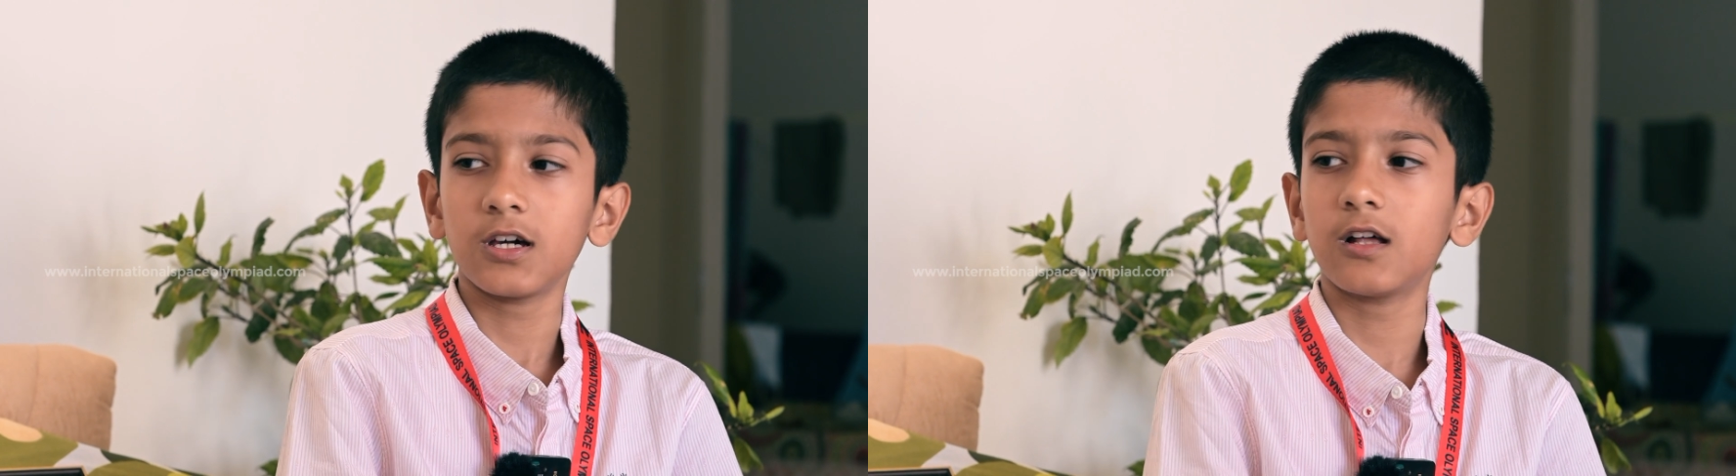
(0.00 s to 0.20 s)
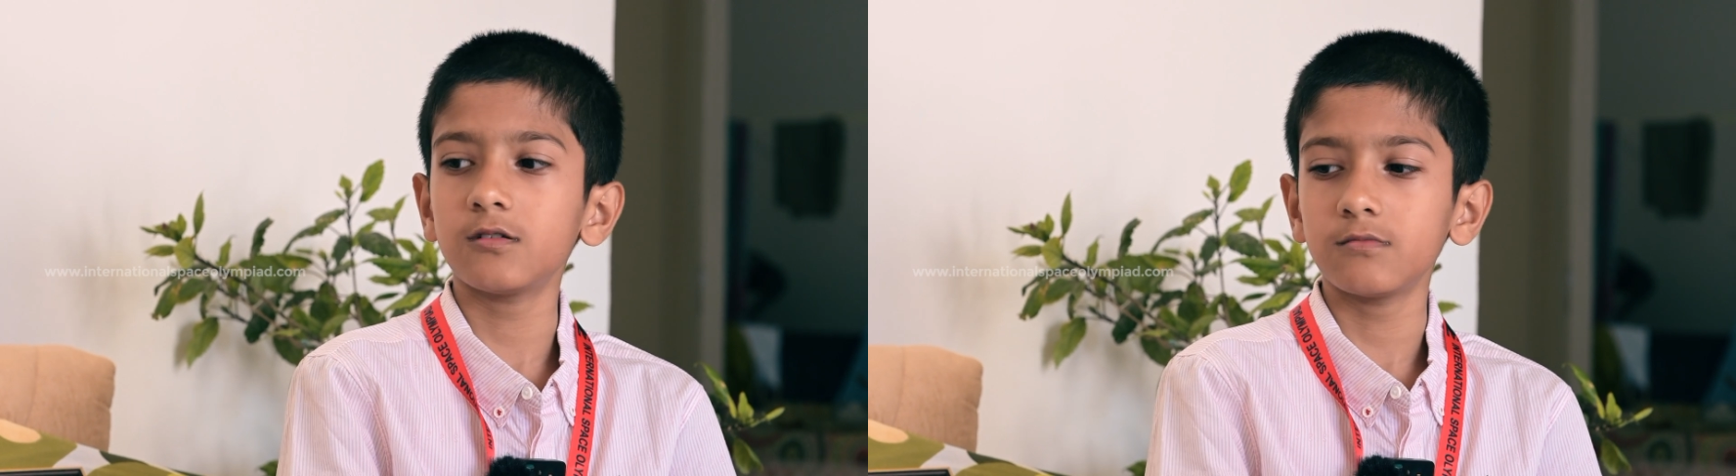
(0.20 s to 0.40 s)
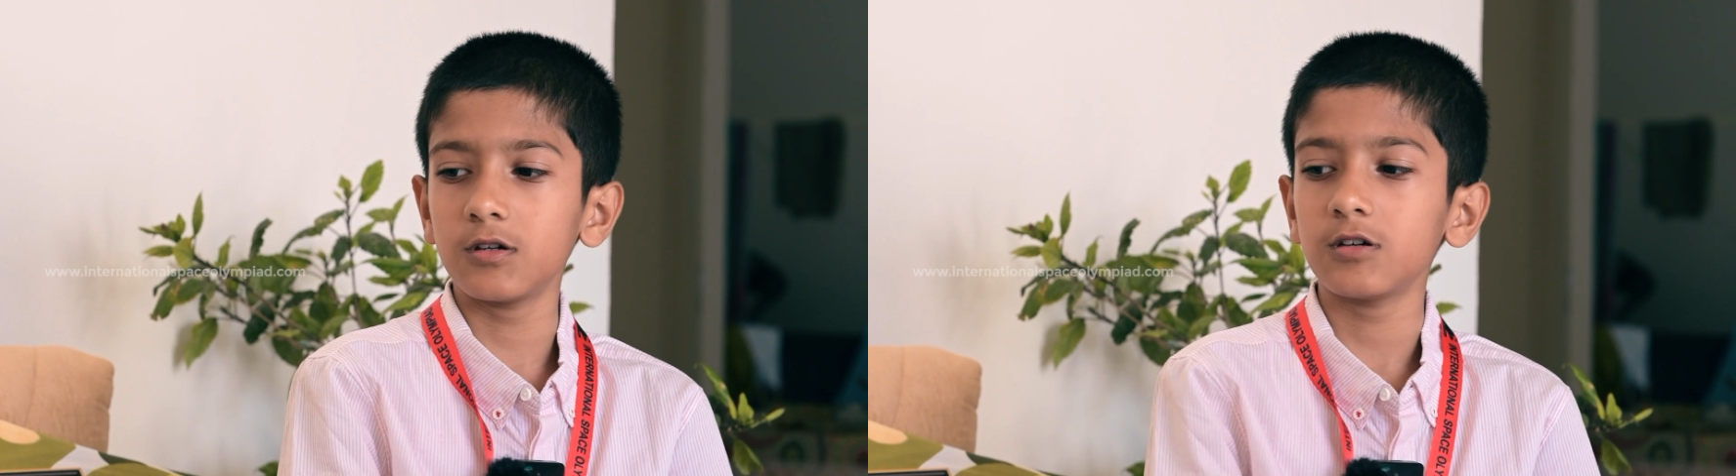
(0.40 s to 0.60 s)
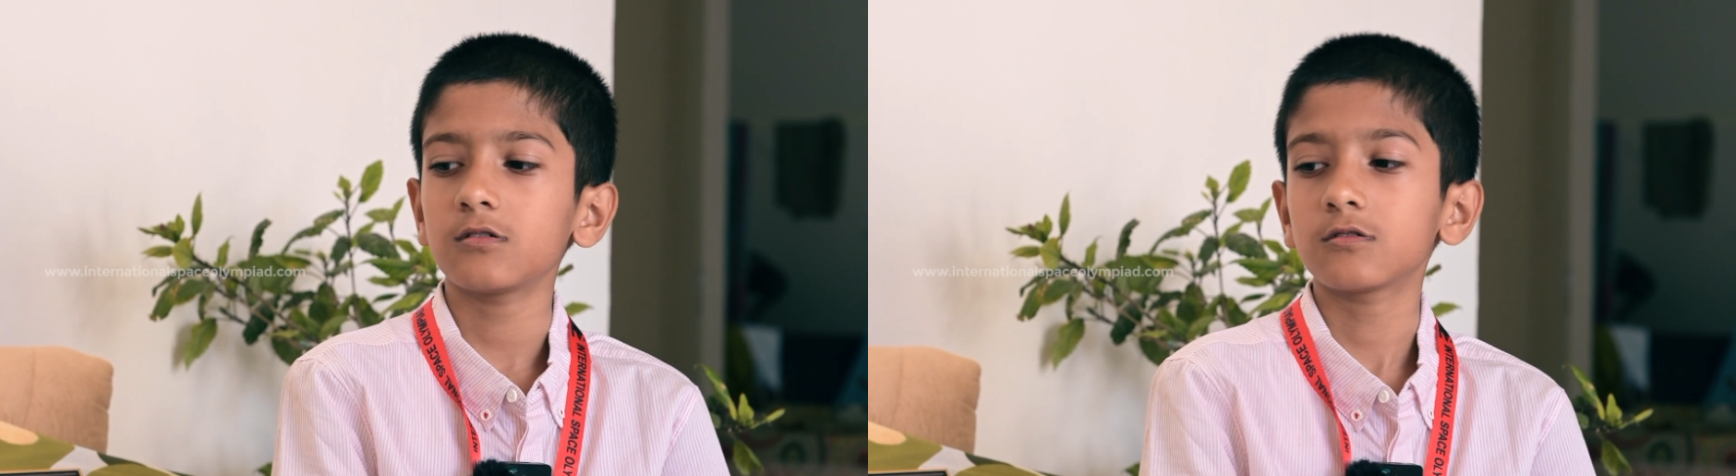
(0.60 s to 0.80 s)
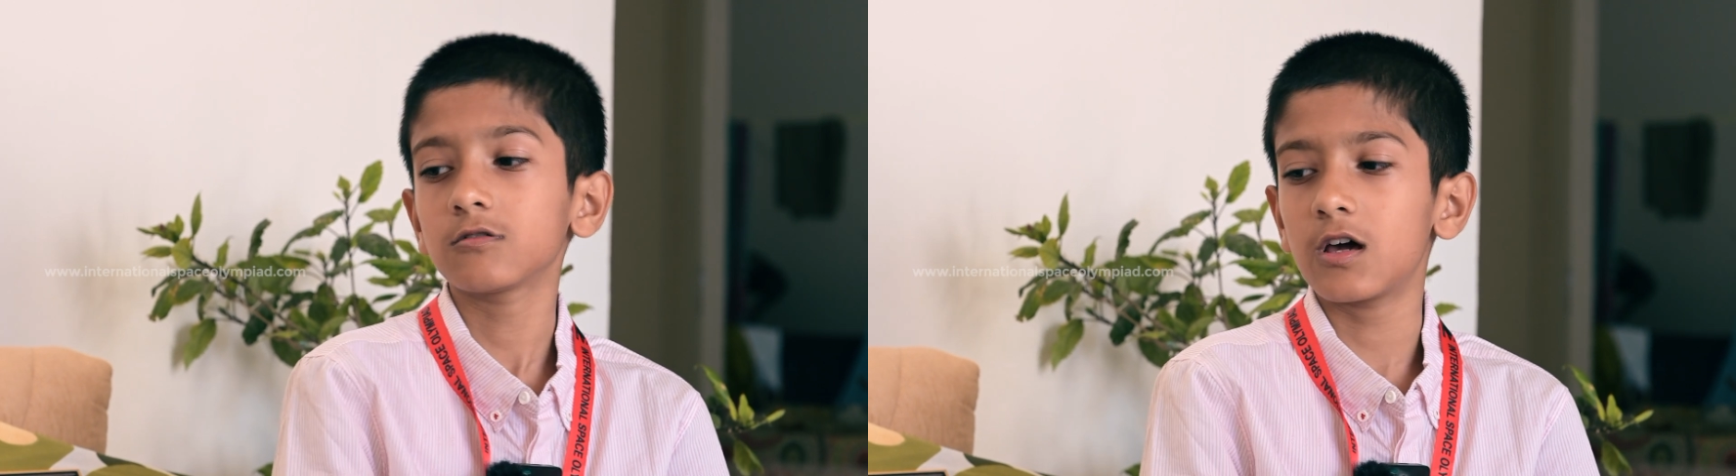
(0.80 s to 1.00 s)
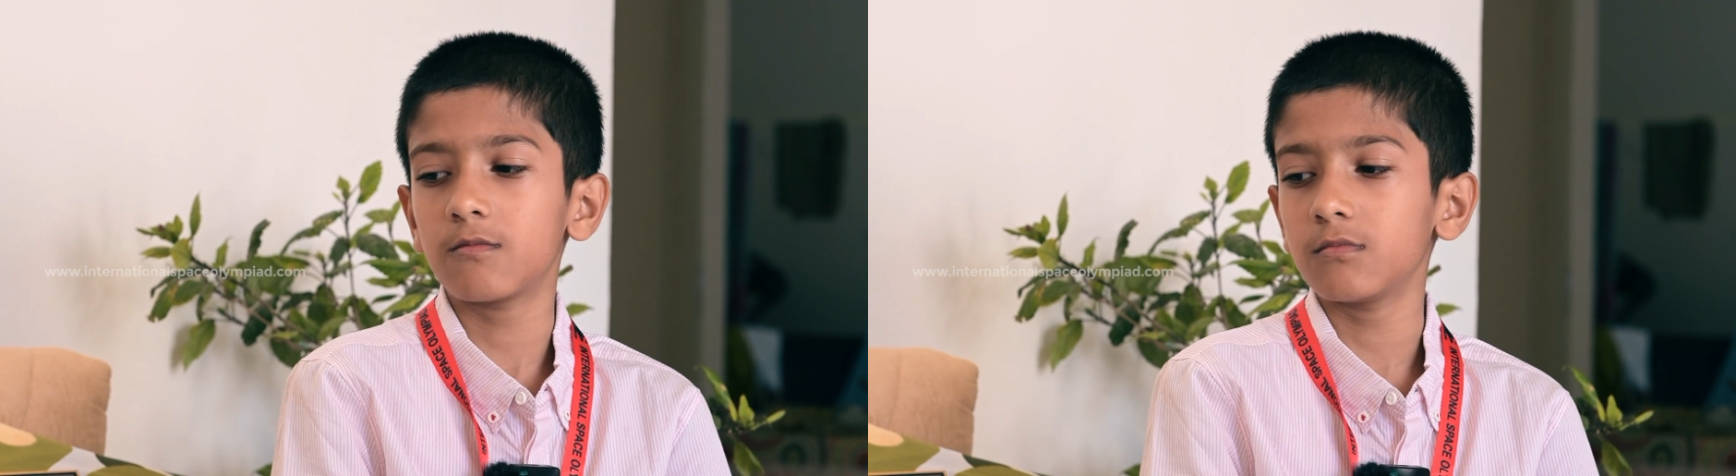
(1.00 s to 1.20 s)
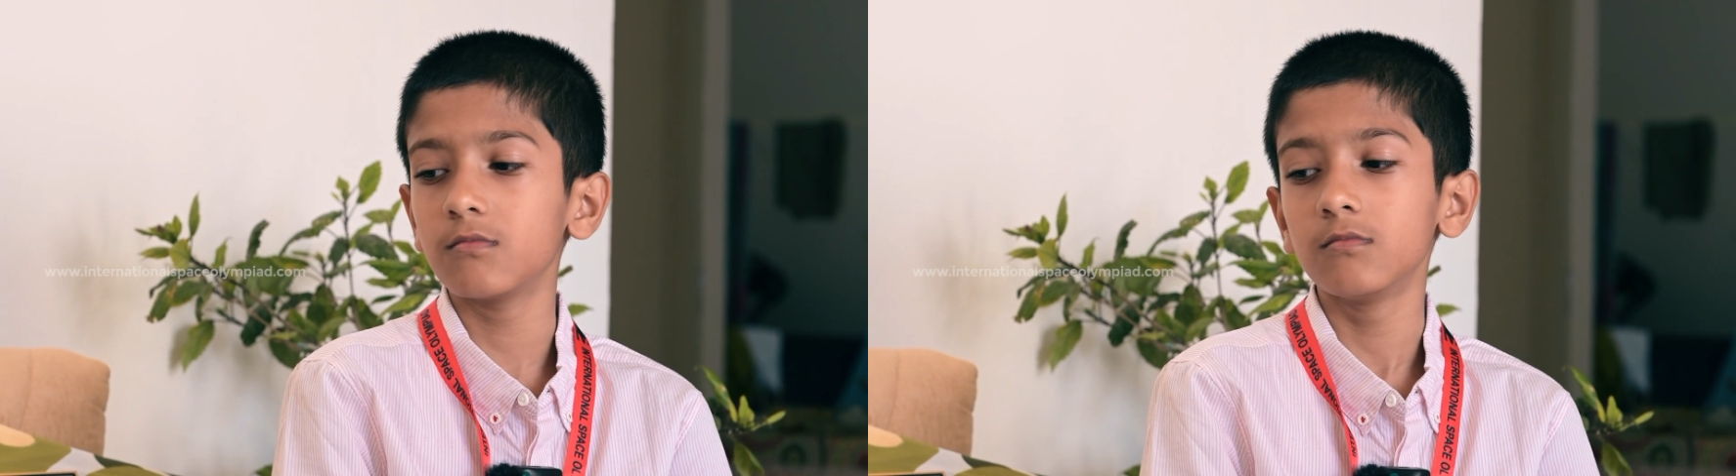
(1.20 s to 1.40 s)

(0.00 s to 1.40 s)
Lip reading: helped me to